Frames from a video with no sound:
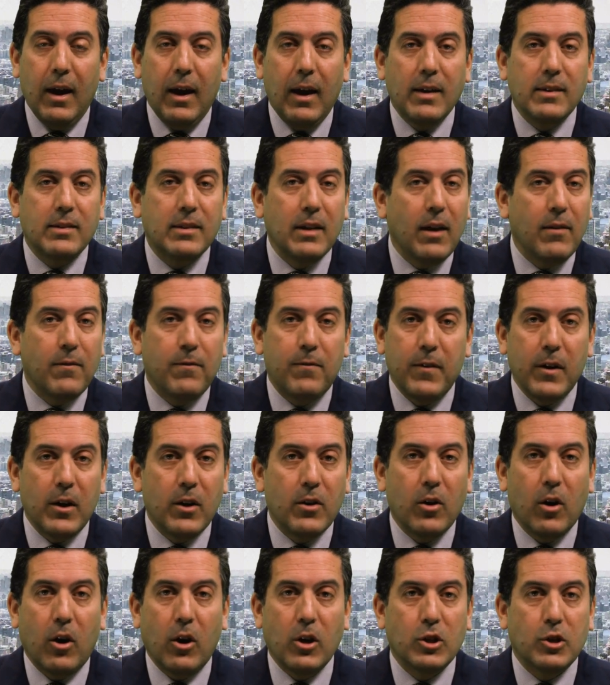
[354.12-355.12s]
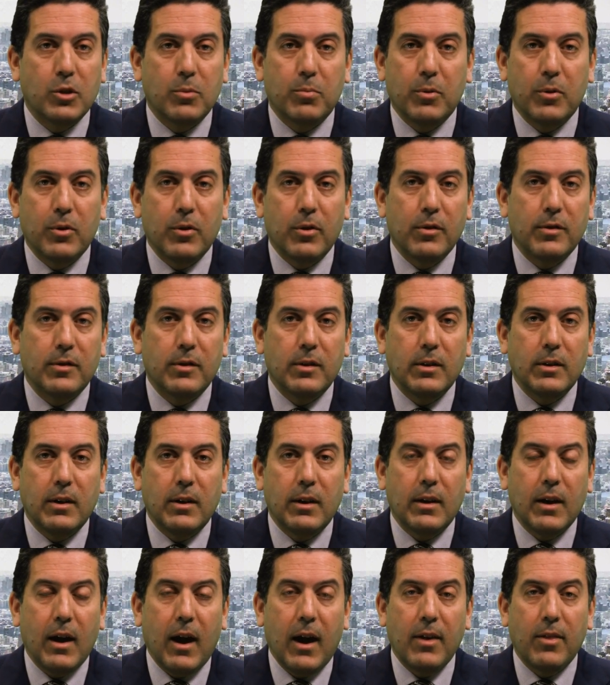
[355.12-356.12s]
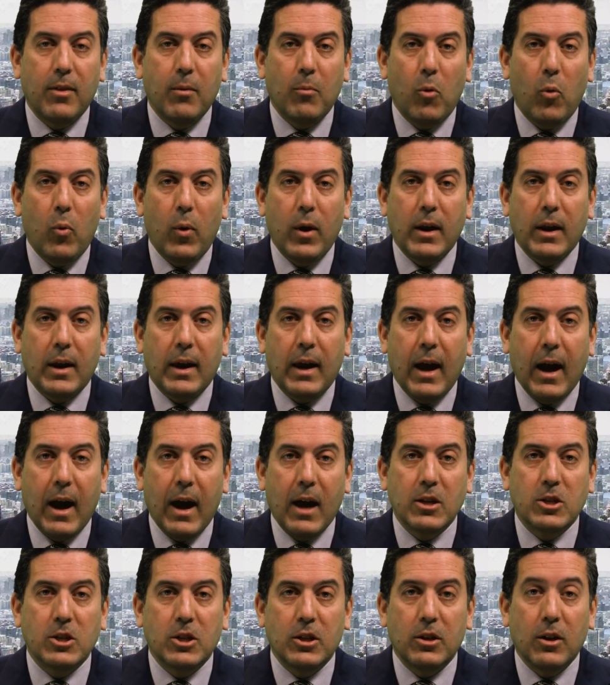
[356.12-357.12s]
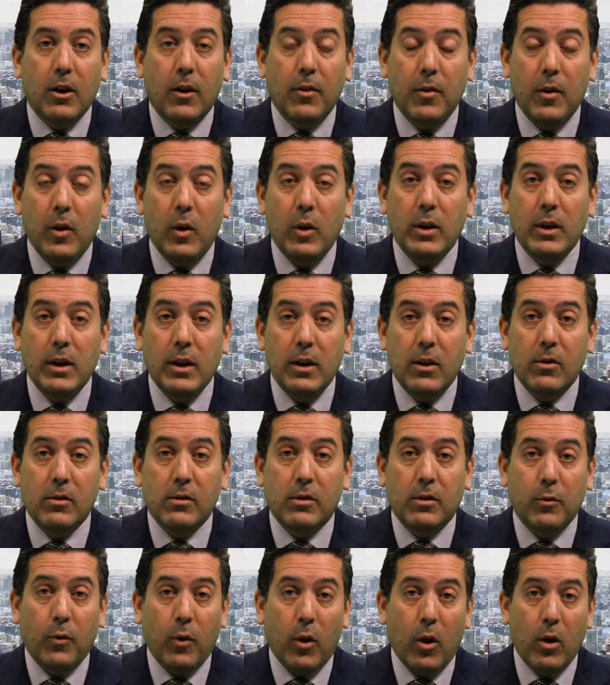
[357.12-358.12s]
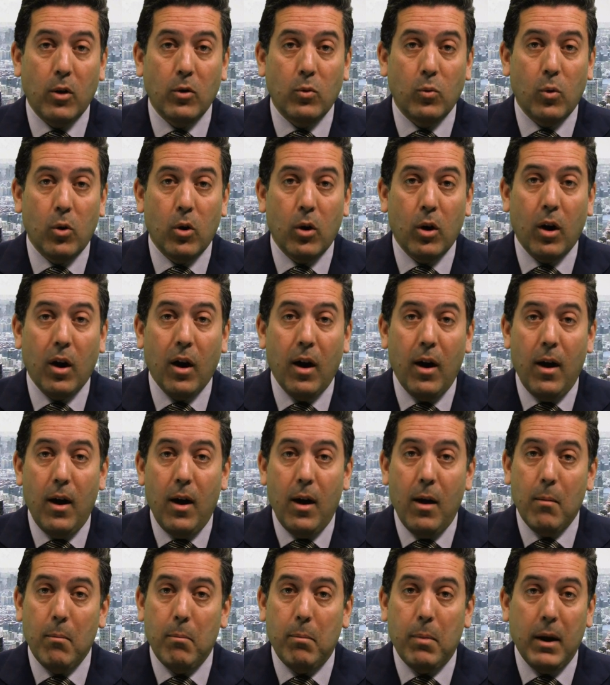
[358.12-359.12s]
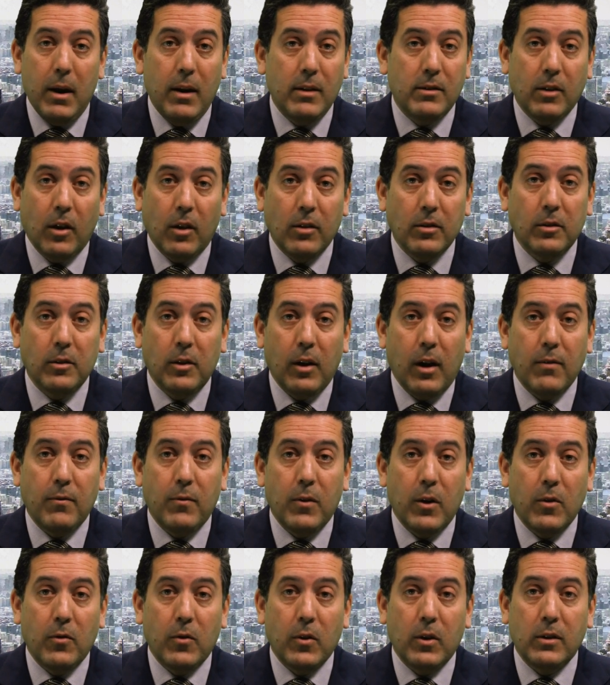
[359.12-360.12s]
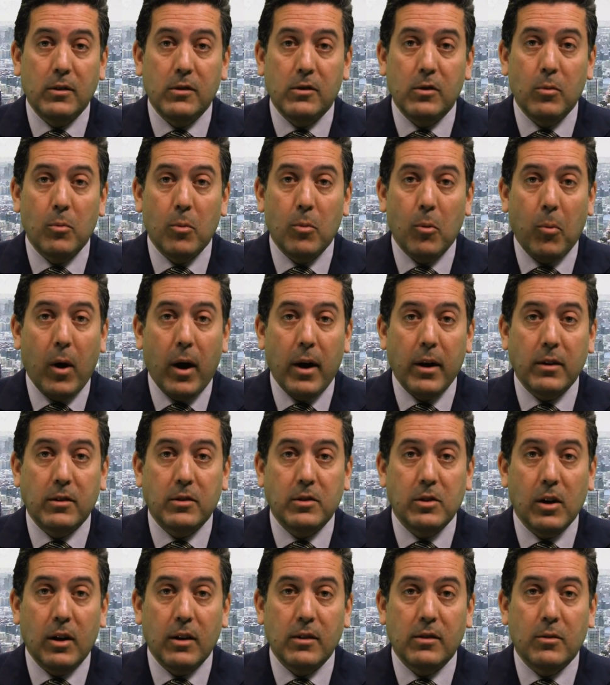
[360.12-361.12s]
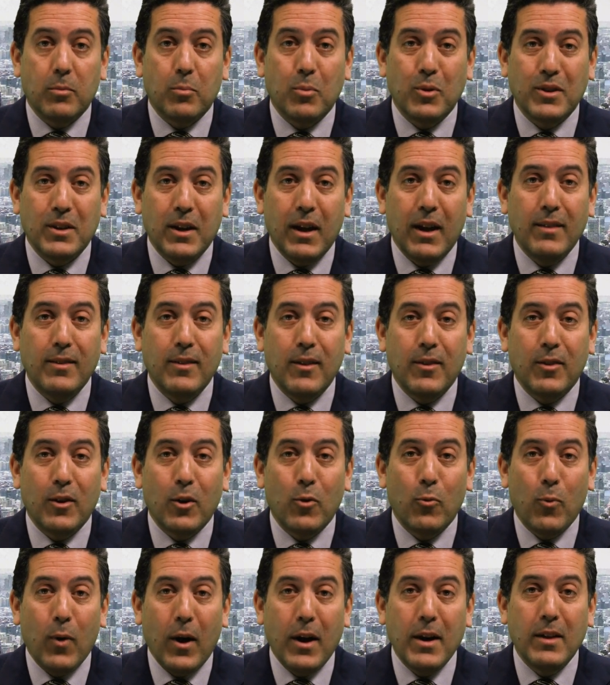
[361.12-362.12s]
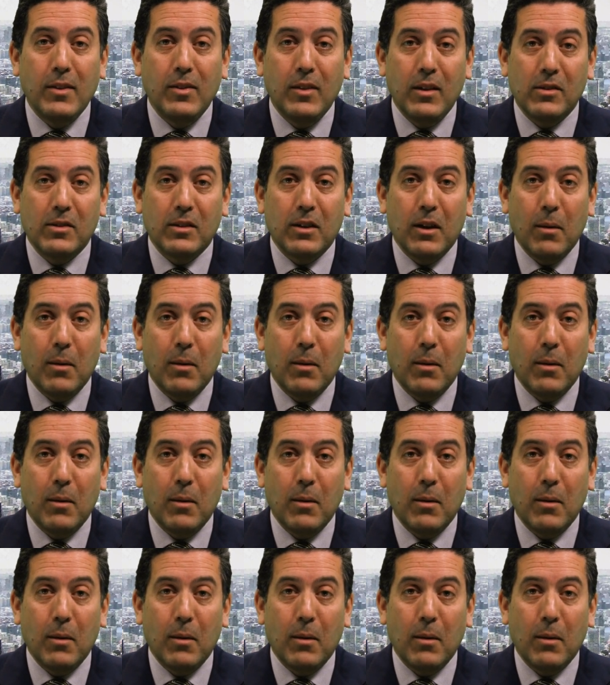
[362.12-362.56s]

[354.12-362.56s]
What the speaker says: It's not fair to entrepreneurs to deny them a way to cash in on their years of hard work, but it's also not fair for consumer products giants to pretend that they're running these